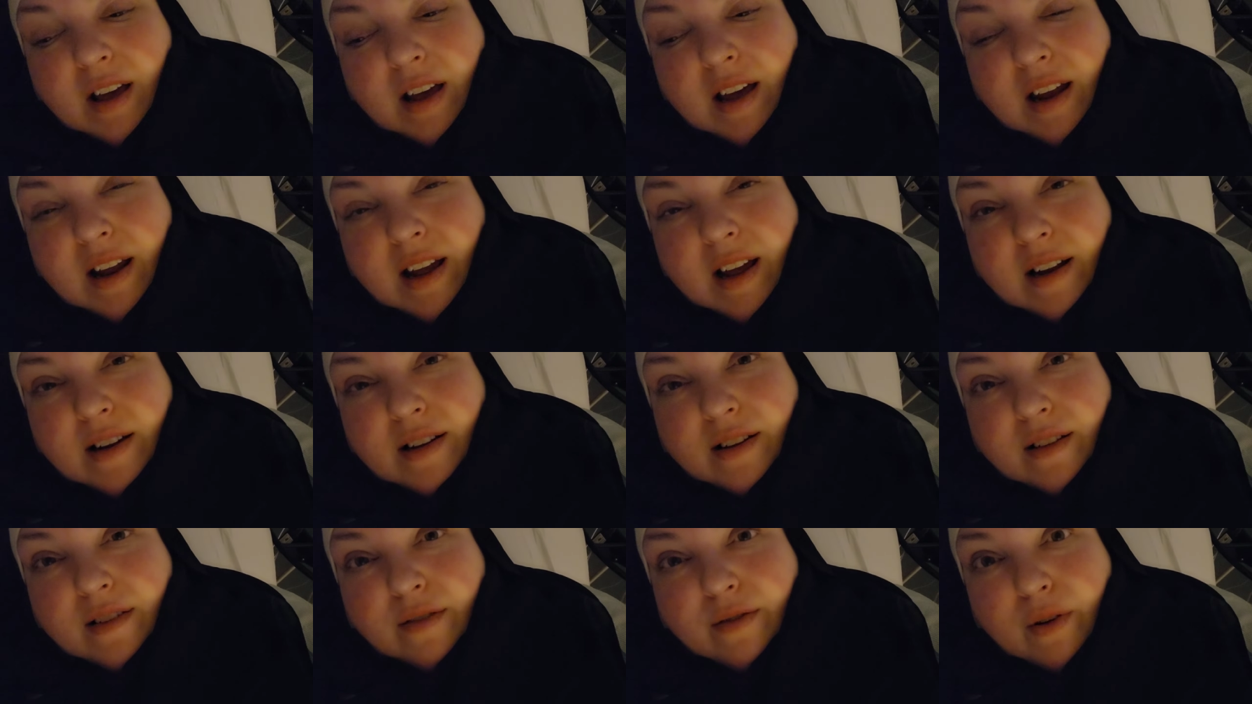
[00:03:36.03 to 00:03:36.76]
and I
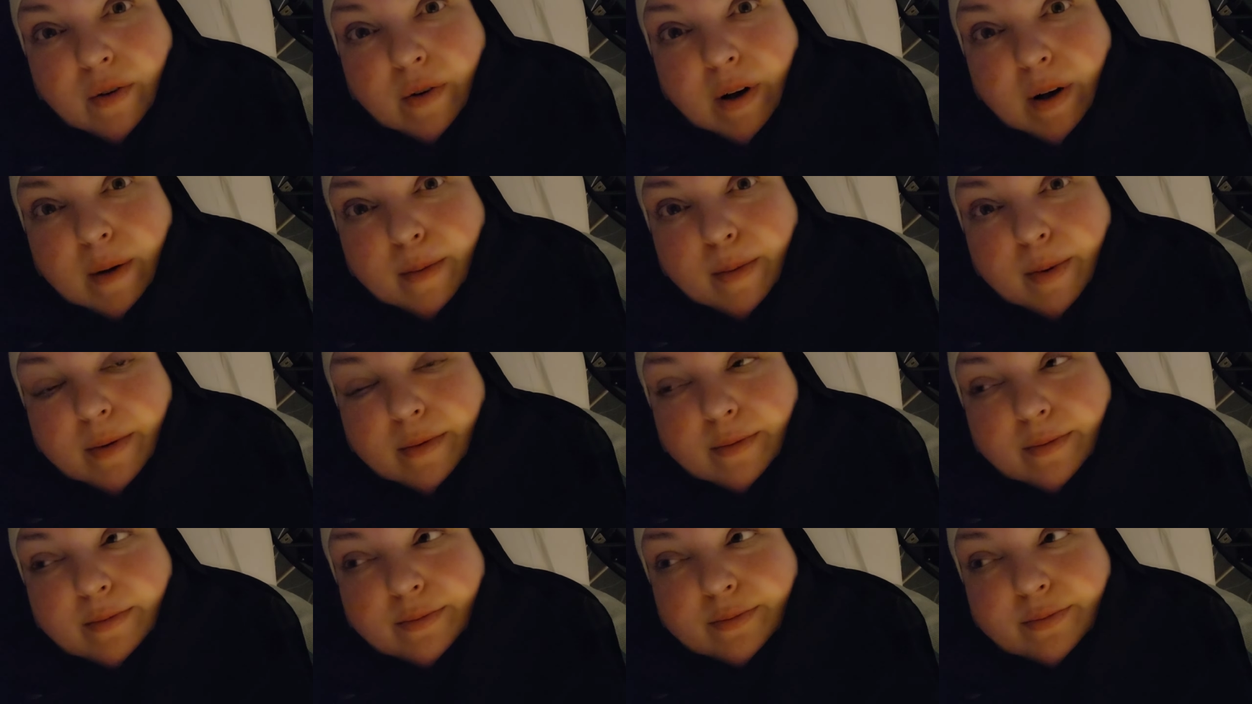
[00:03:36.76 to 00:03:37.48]
had to throw up.
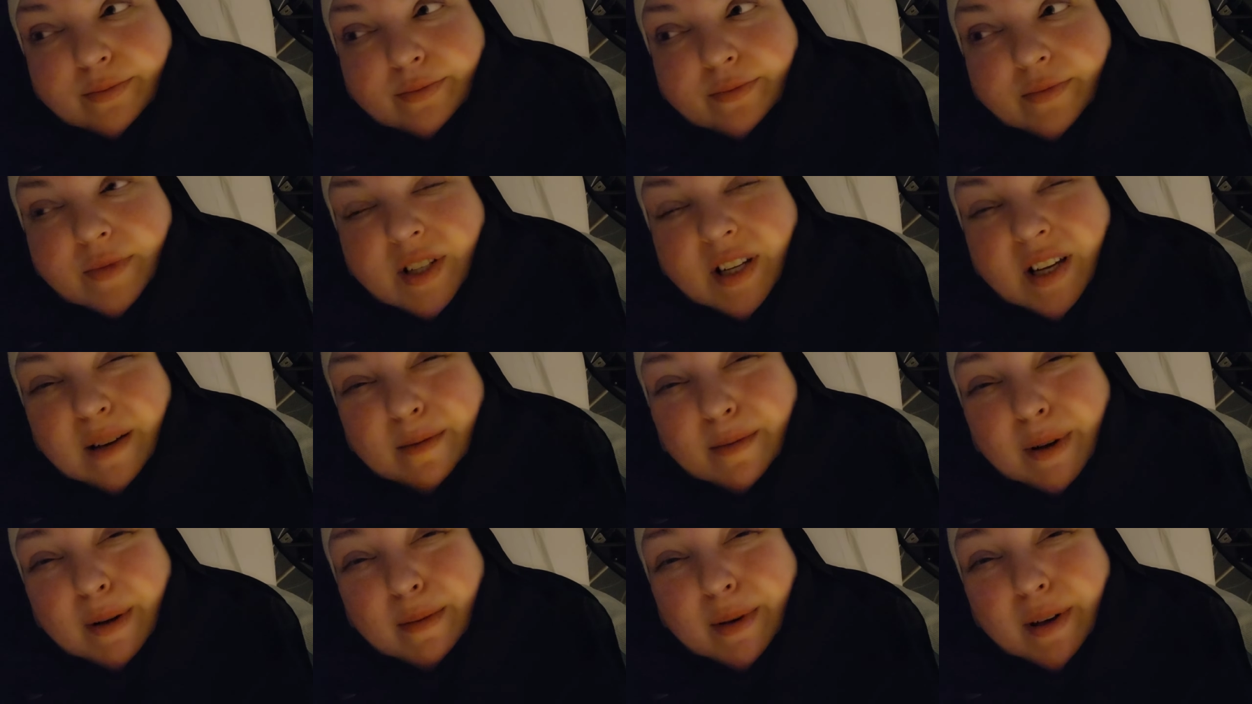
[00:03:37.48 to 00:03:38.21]

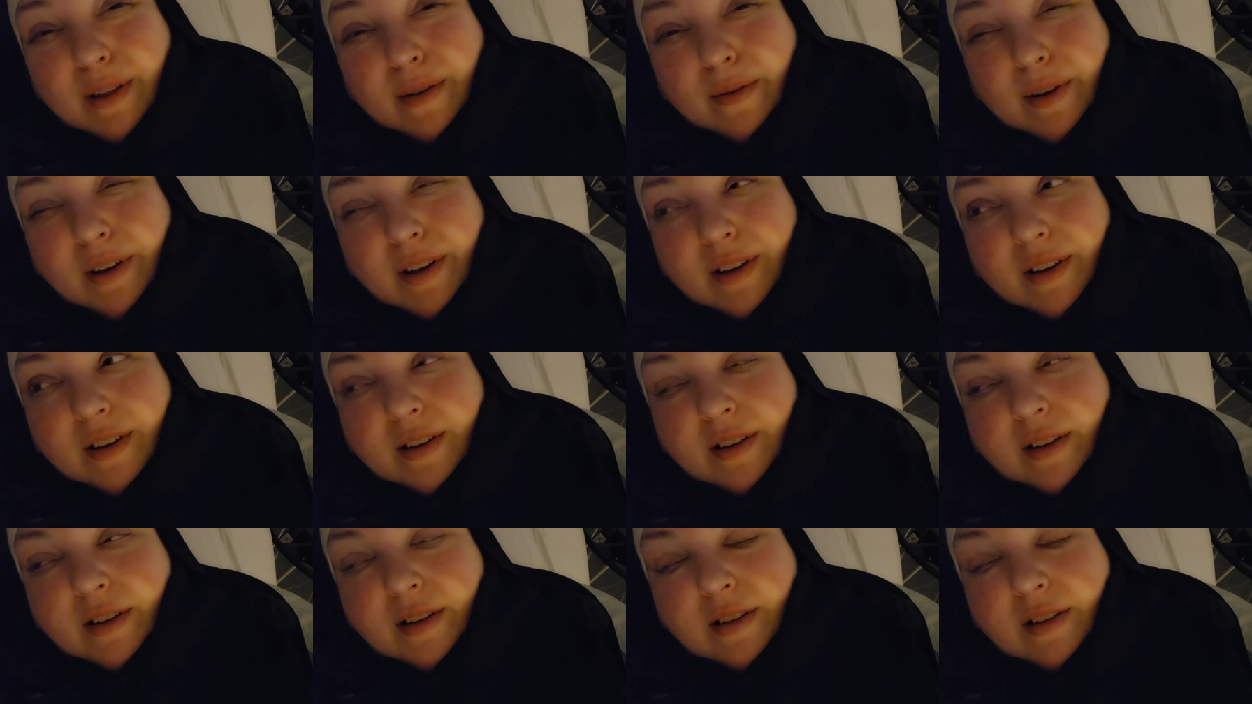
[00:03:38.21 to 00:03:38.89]
TMI, by the way